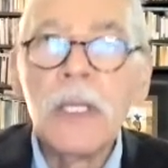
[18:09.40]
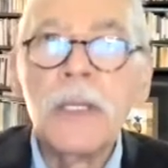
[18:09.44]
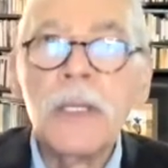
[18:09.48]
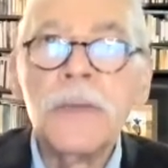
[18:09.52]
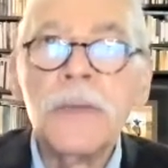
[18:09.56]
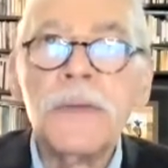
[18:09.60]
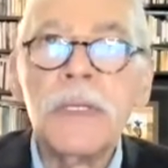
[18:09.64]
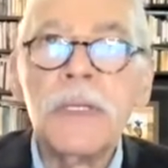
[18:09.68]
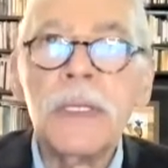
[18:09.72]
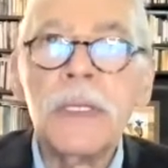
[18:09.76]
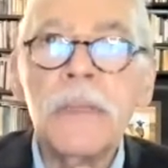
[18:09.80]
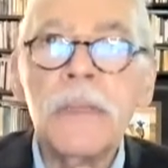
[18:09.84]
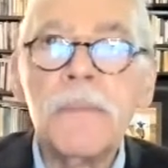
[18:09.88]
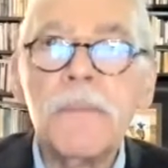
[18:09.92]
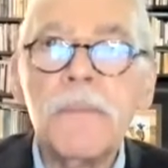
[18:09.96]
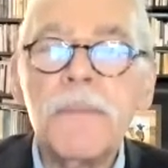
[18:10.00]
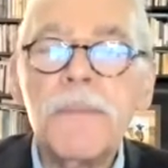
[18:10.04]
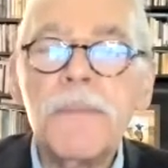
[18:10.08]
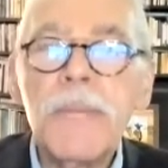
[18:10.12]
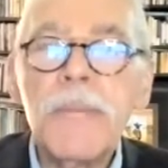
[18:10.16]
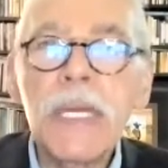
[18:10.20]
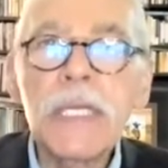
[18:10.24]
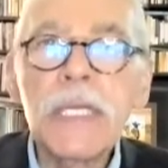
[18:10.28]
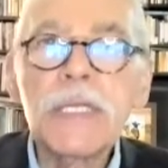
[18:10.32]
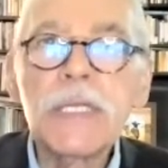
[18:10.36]
The
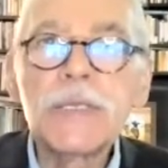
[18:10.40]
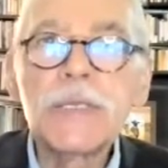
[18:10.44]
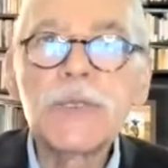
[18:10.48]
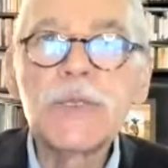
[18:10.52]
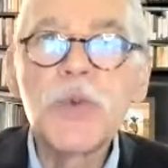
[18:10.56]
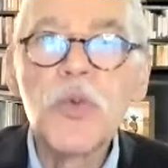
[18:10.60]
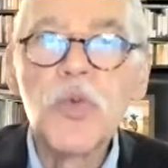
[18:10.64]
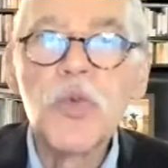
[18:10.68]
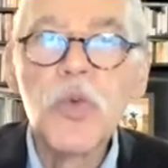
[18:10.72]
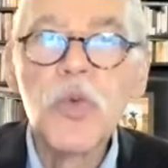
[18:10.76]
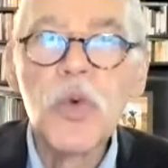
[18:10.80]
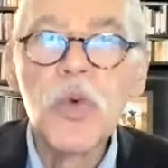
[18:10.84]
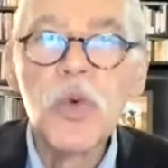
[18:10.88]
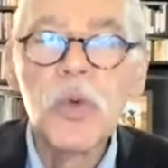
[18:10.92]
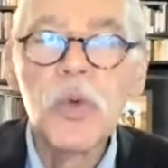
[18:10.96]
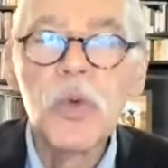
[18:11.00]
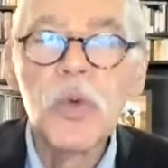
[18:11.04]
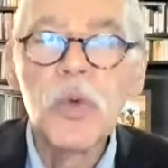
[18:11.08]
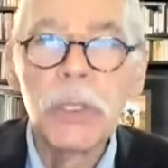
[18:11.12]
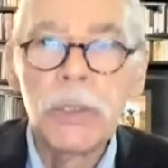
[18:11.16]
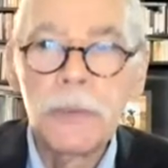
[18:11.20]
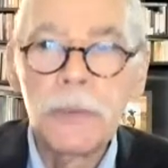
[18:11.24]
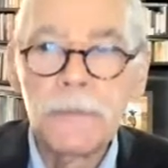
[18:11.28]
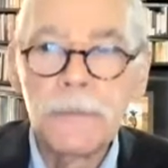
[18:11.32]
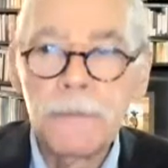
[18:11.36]
biggest
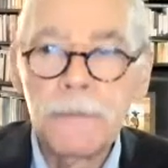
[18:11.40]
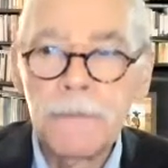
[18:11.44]
rule